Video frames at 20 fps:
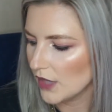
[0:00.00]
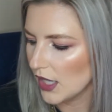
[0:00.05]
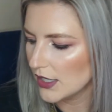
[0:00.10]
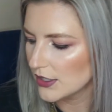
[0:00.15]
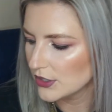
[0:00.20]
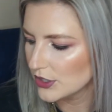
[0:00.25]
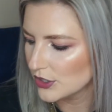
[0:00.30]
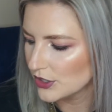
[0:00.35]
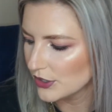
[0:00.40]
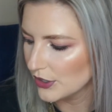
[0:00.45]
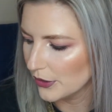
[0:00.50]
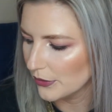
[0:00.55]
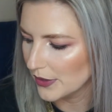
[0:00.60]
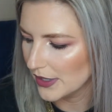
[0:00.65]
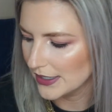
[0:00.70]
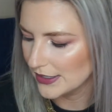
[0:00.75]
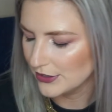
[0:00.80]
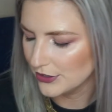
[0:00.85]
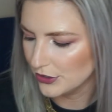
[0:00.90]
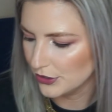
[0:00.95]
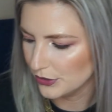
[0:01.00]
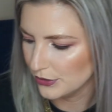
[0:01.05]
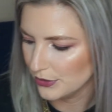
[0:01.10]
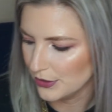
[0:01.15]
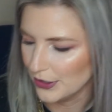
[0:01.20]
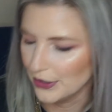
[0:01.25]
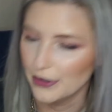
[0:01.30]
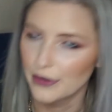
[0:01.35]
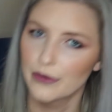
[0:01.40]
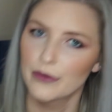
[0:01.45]
So I do
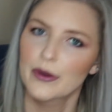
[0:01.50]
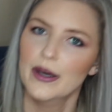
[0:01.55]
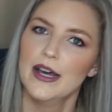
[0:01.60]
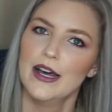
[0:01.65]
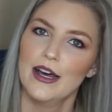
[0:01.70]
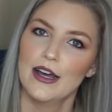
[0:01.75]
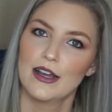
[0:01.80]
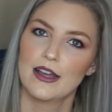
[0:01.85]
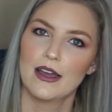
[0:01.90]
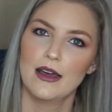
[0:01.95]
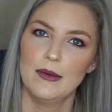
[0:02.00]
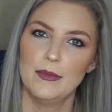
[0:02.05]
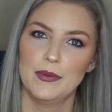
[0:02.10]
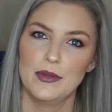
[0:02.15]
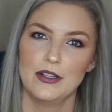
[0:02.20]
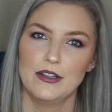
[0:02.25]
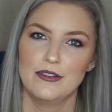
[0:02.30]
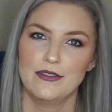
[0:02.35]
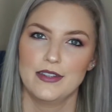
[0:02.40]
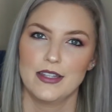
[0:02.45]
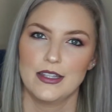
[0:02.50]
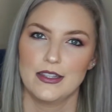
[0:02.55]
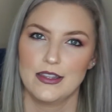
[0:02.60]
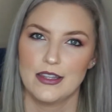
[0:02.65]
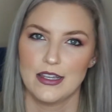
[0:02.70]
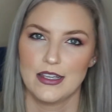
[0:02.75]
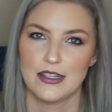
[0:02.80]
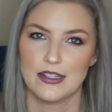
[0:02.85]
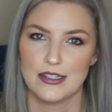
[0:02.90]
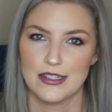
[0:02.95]
know a couple of the
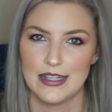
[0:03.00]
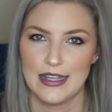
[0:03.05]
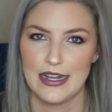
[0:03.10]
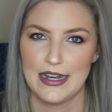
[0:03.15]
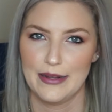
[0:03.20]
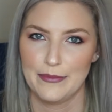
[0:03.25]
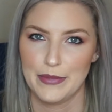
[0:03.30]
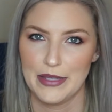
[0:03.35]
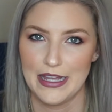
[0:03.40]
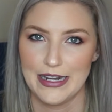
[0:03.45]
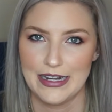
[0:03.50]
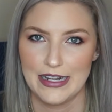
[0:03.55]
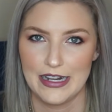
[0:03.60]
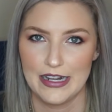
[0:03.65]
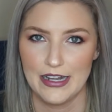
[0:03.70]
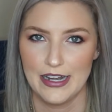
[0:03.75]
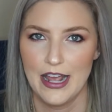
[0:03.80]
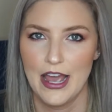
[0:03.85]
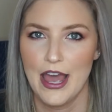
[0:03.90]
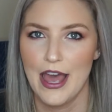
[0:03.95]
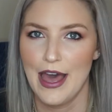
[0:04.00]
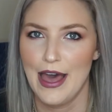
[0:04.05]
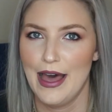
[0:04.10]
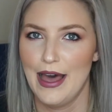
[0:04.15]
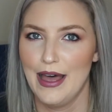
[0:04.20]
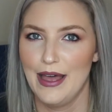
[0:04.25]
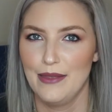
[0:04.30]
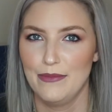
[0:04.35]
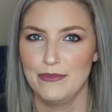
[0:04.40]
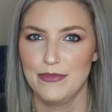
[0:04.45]
things that I'm getting.
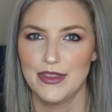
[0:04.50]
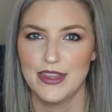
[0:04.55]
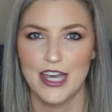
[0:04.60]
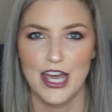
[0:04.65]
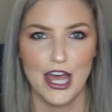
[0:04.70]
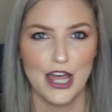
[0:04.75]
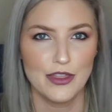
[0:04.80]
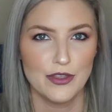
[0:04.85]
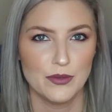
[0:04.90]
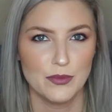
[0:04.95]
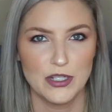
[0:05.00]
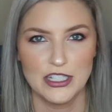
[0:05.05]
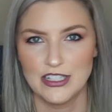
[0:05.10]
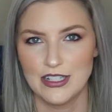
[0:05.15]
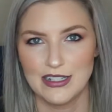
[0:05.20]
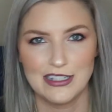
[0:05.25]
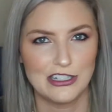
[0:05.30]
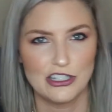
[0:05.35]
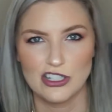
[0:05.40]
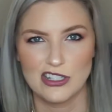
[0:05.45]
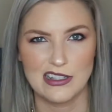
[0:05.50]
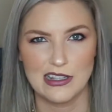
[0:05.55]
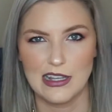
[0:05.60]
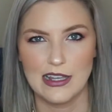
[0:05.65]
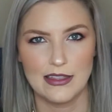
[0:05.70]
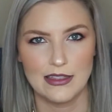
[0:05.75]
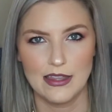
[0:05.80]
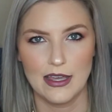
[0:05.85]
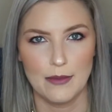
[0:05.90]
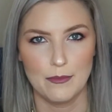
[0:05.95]
The other ones I just
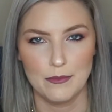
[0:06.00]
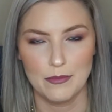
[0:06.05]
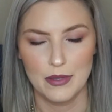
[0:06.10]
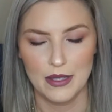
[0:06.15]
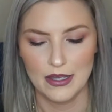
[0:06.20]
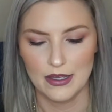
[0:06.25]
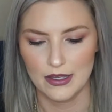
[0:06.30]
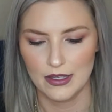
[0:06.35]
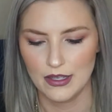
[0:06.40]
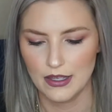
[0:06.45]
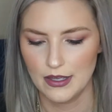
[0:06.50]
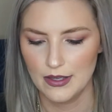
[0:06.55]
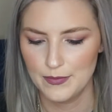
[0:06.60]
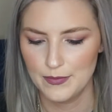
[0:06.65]
let them pick.